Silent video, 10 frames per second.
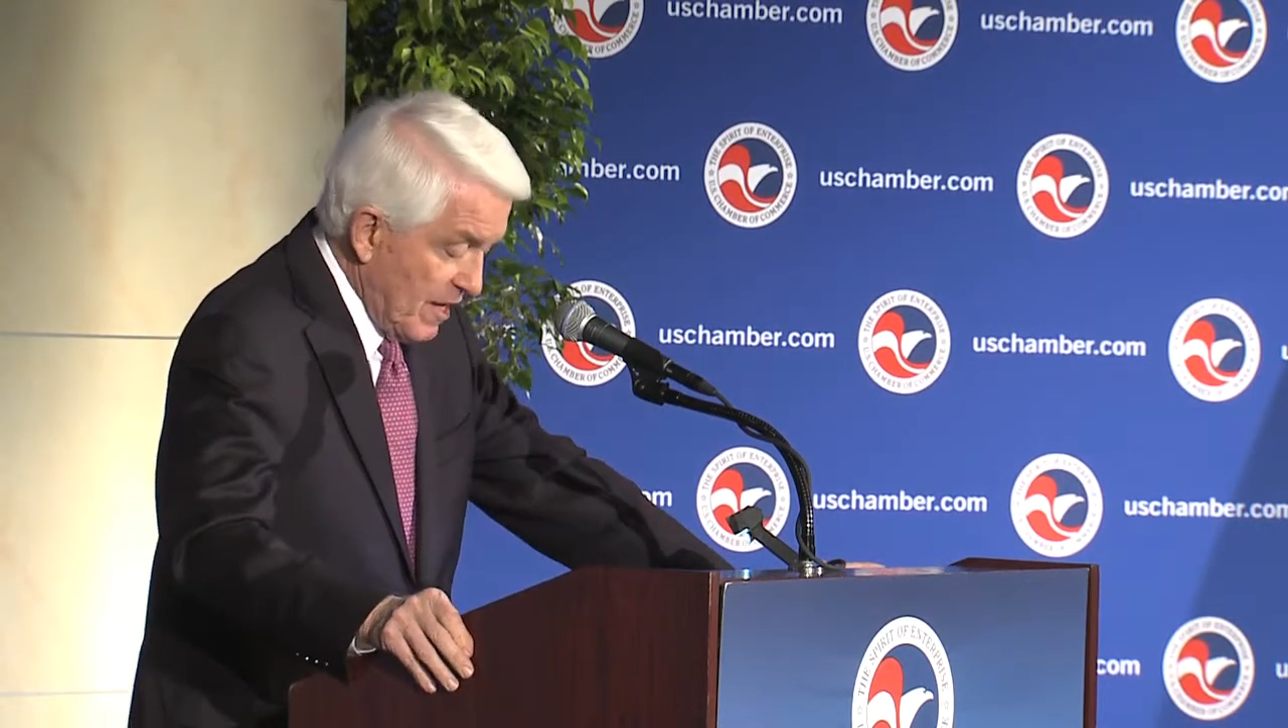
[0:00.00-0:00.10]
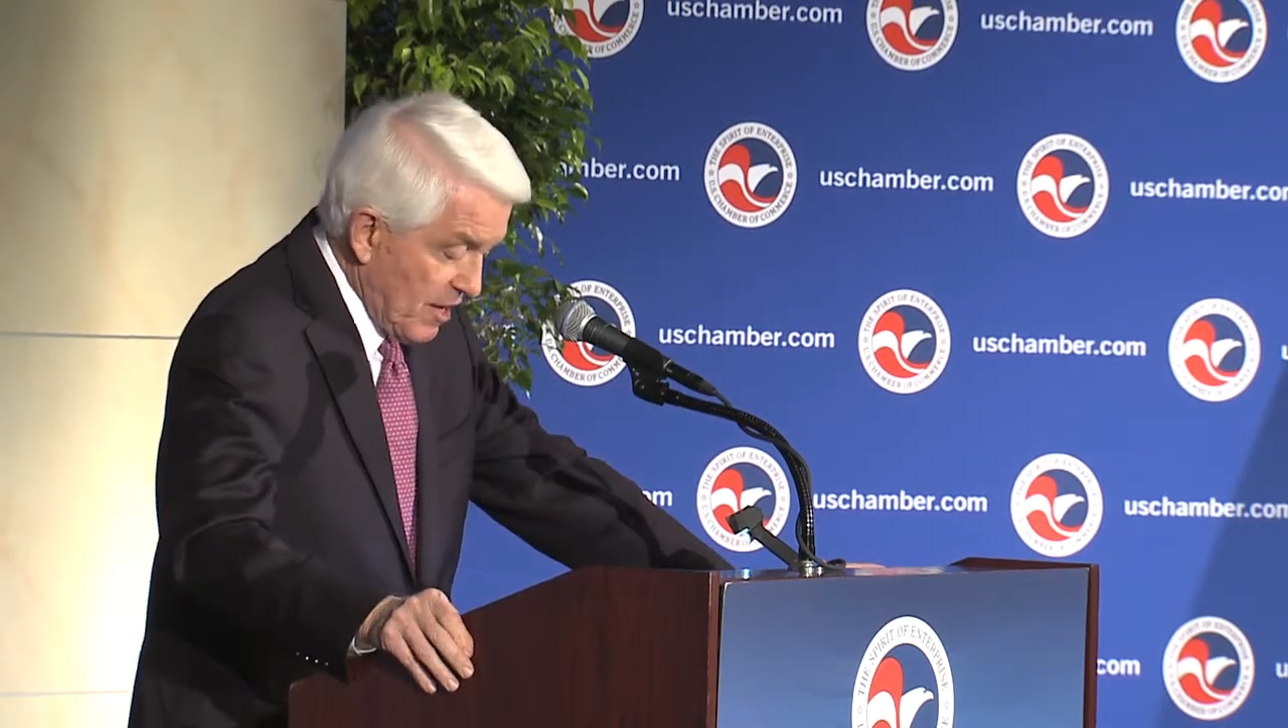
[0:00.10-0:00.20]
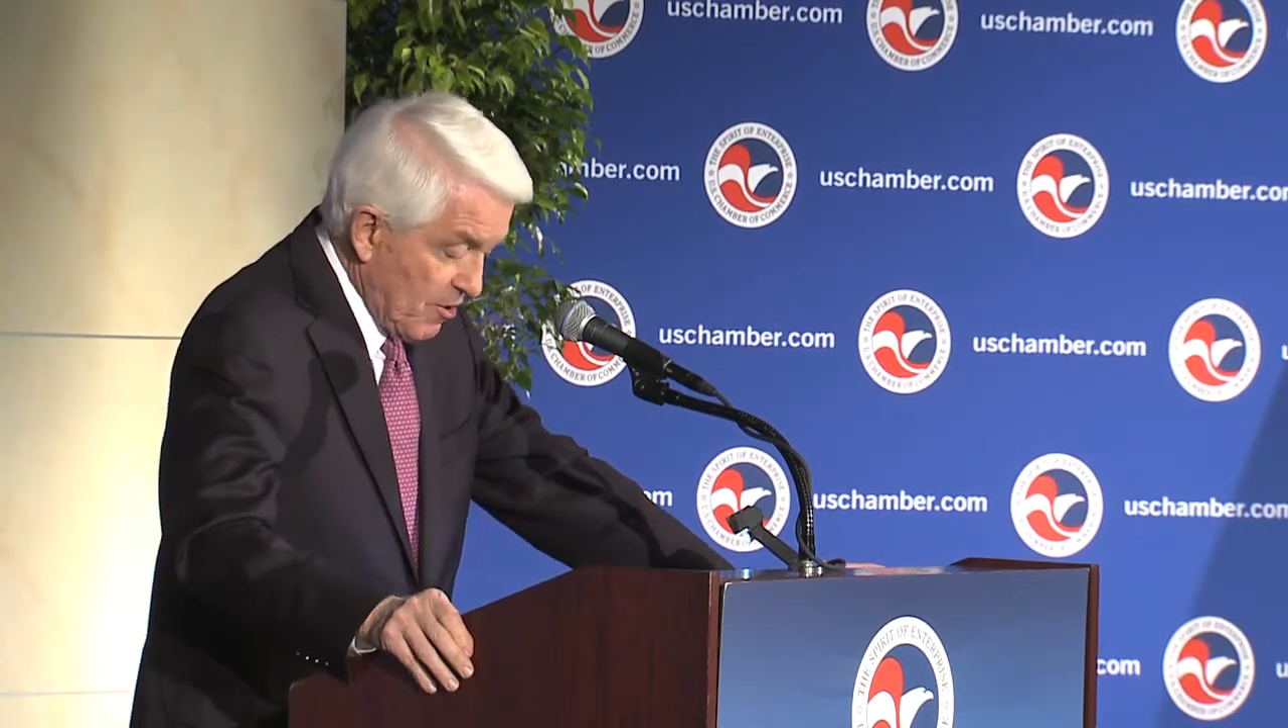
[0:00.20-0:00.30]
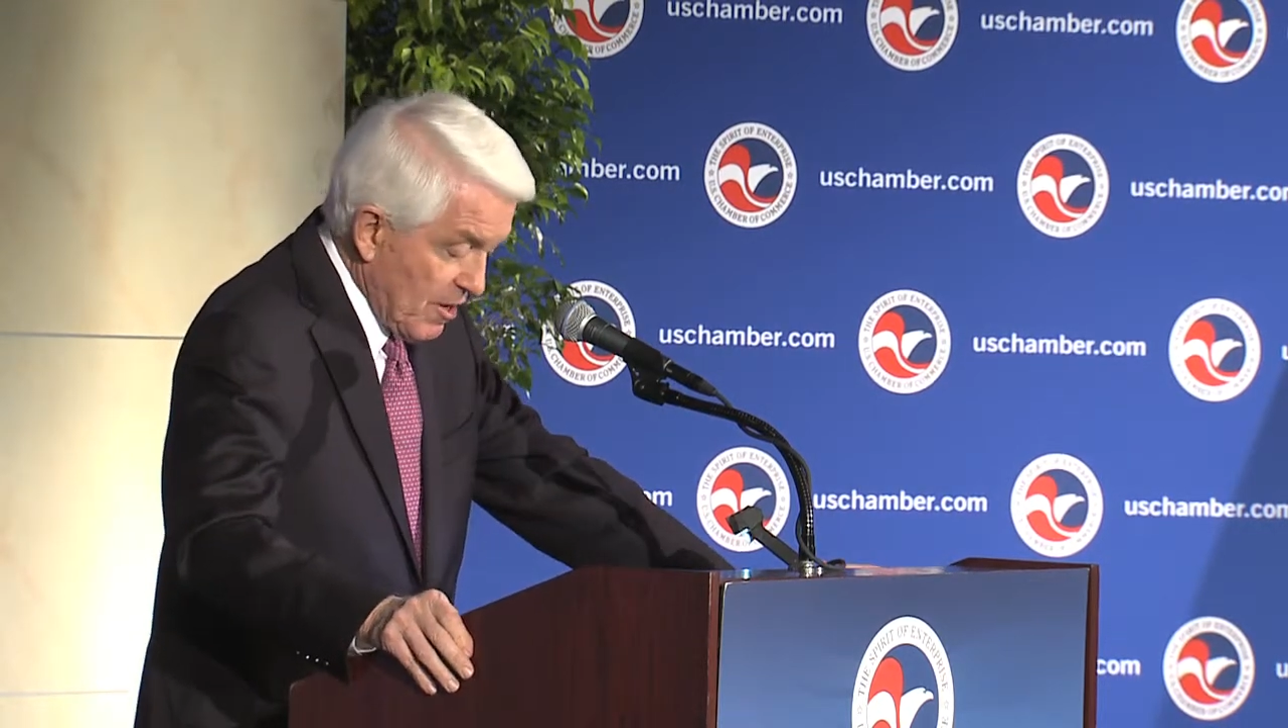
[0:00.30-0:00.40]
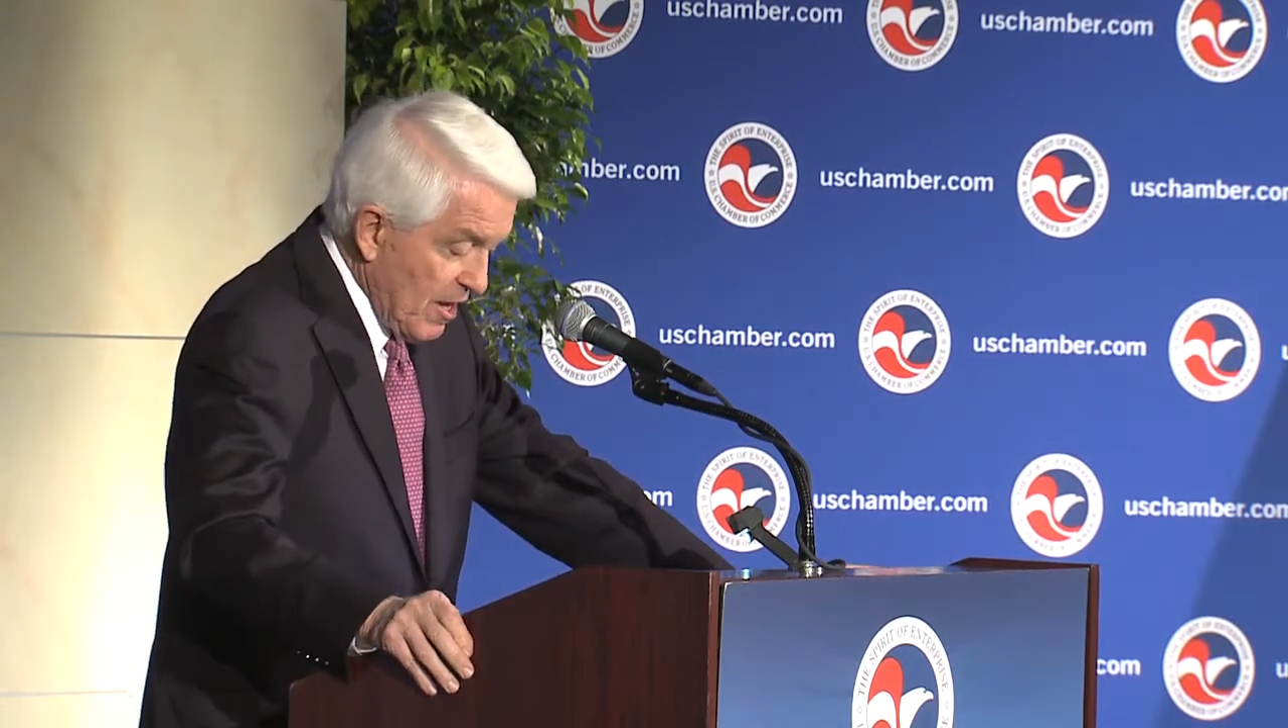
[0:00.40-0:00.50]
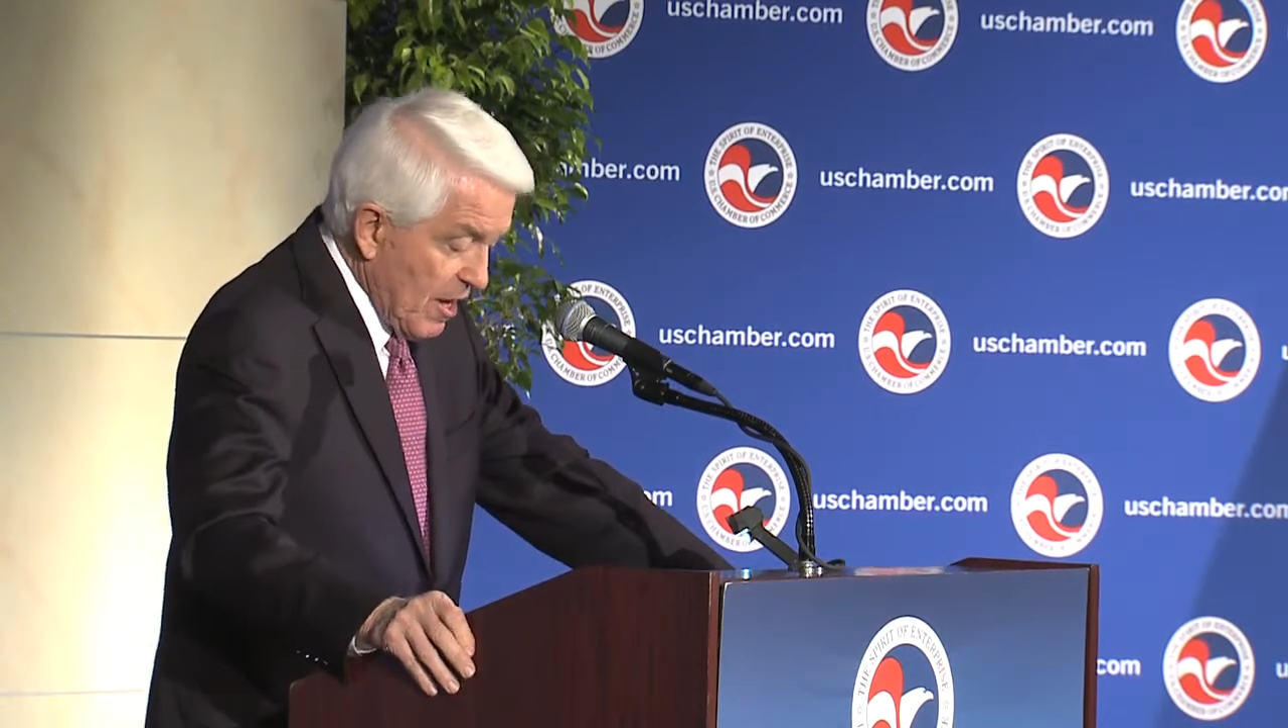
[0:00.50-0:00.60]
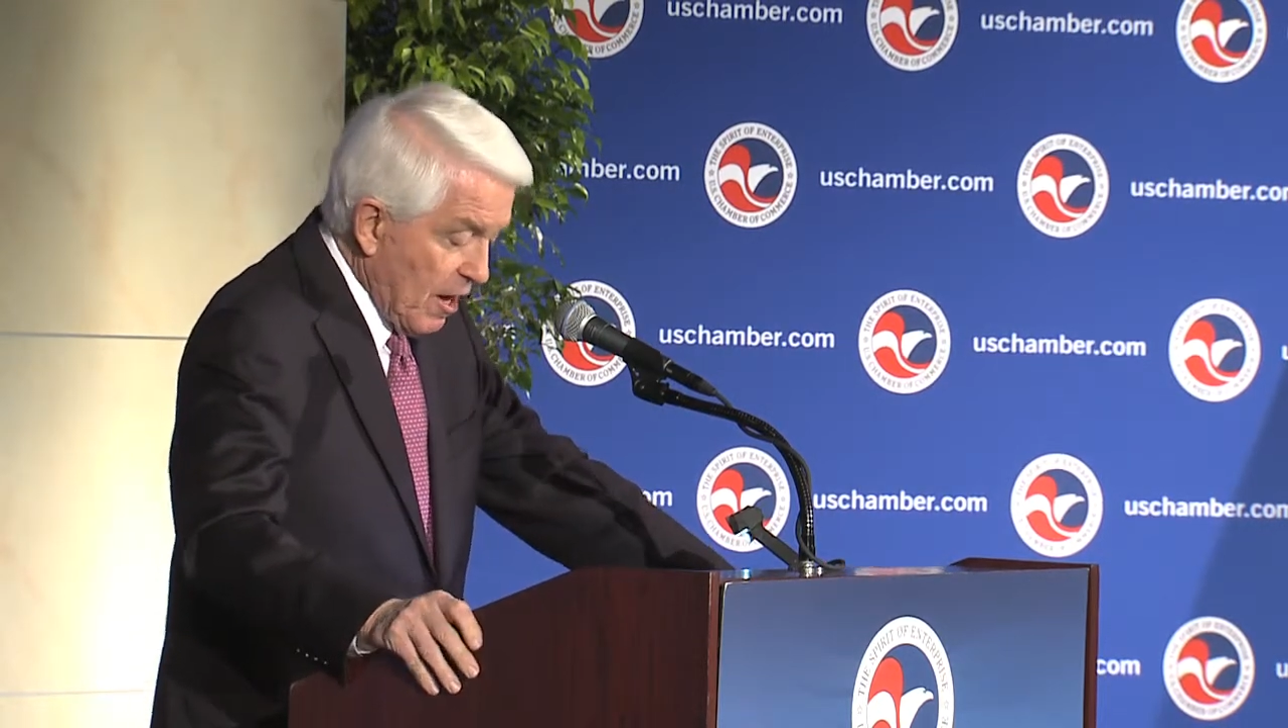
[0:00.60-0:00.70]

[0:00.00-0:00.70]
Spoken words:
here